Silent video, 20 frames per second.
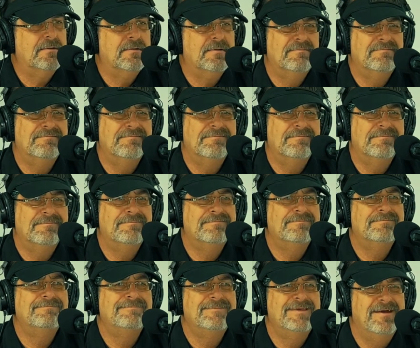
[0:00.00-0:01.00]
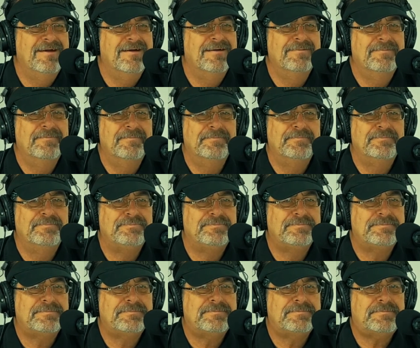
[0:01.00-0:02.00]
Yeah.
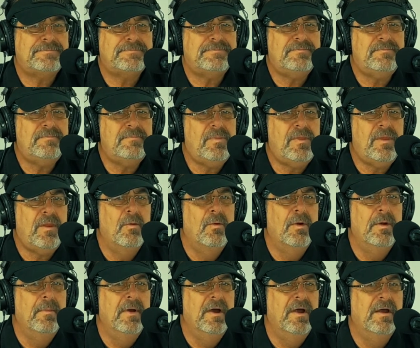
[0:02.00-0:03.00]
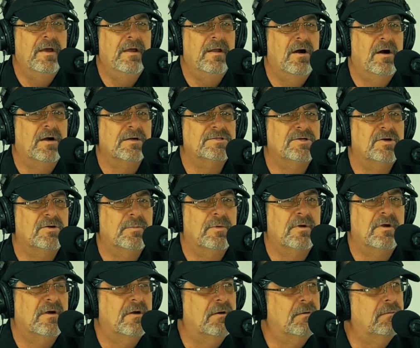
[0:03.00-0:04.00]
We met in
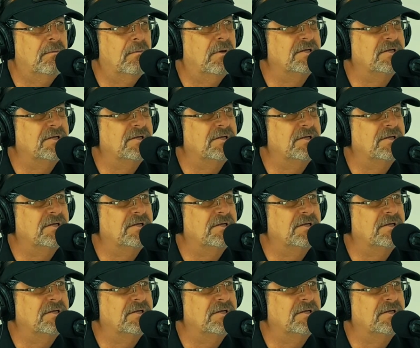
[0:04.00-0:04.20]
October of my